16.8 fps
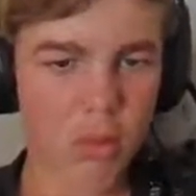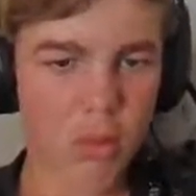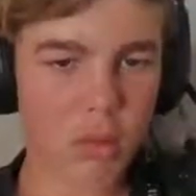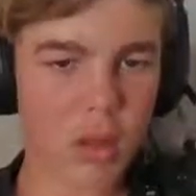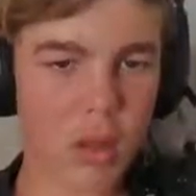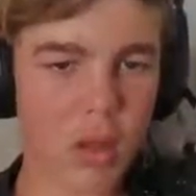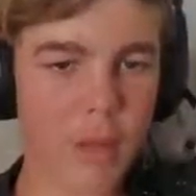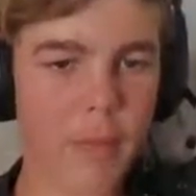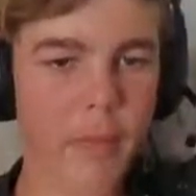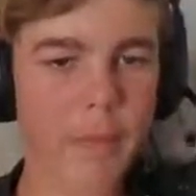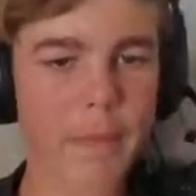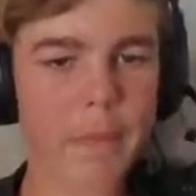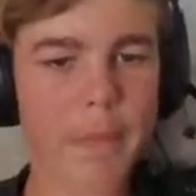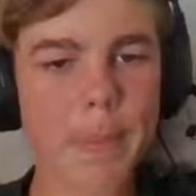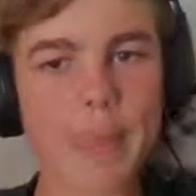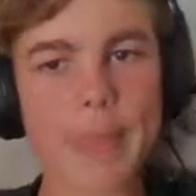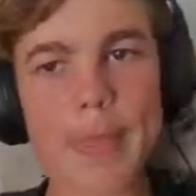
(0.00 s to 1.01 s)
Yep.
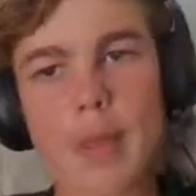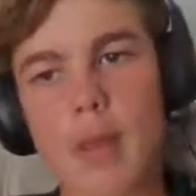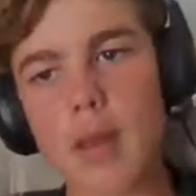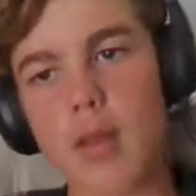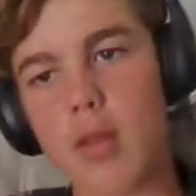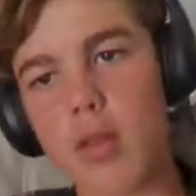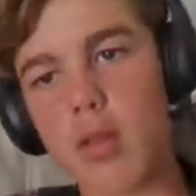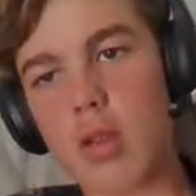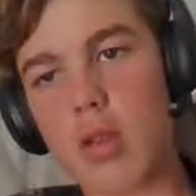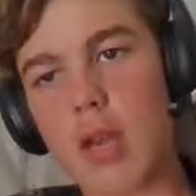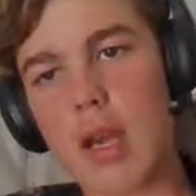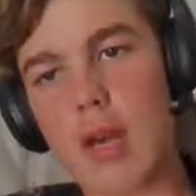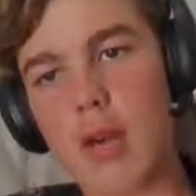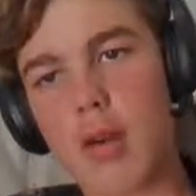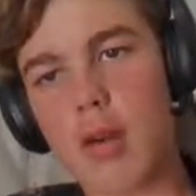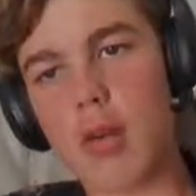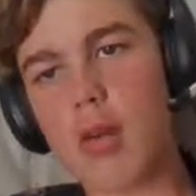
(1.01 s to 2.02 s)
So
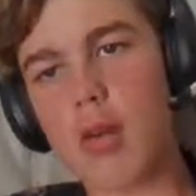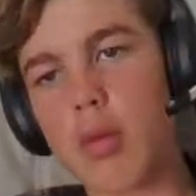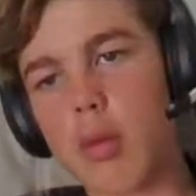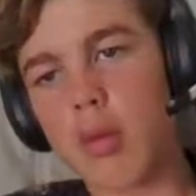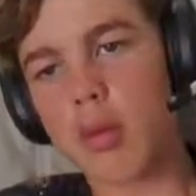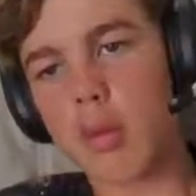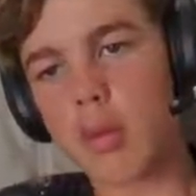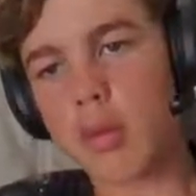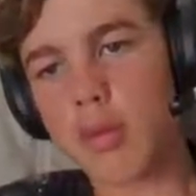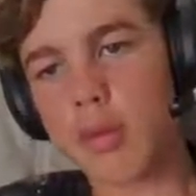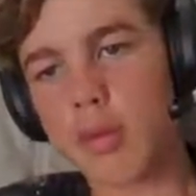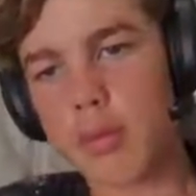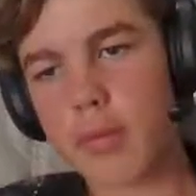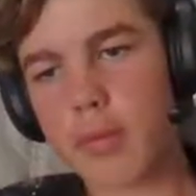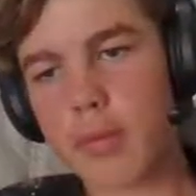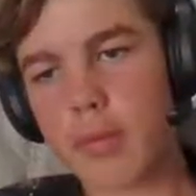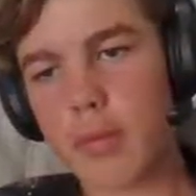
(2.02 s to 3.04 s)
now,
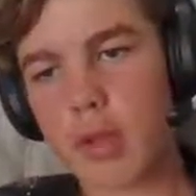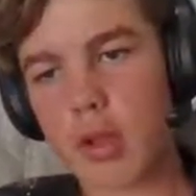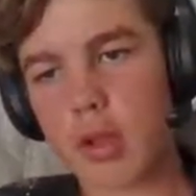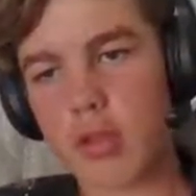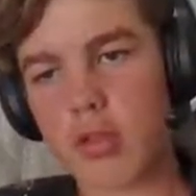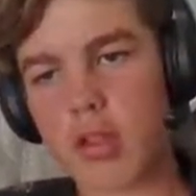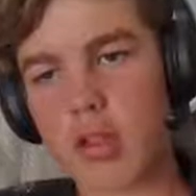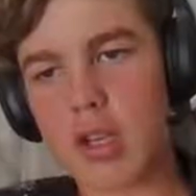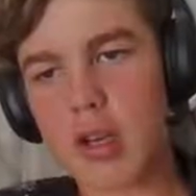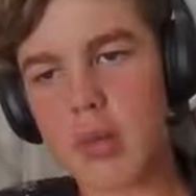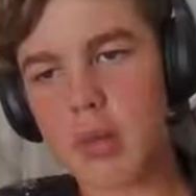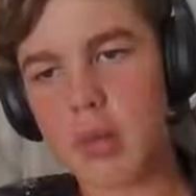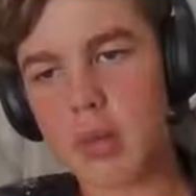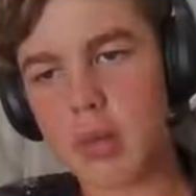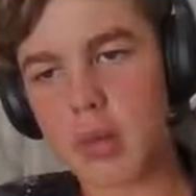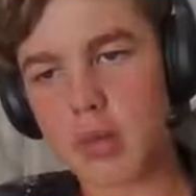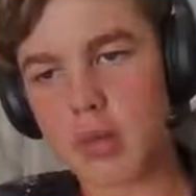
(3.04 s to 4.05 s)
goes
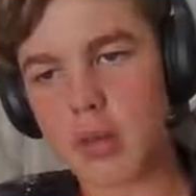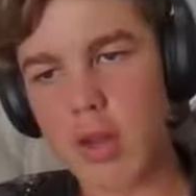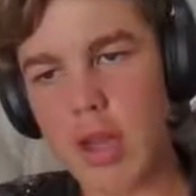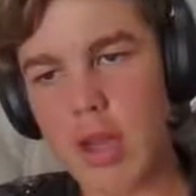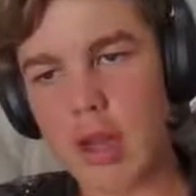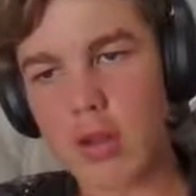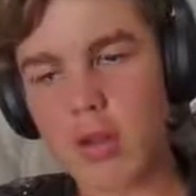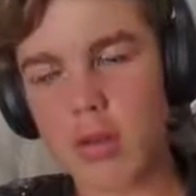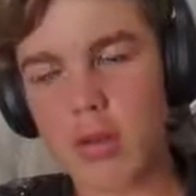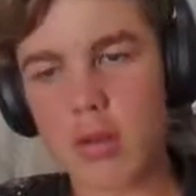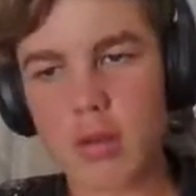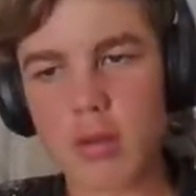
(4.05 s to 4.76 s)
up, goes down.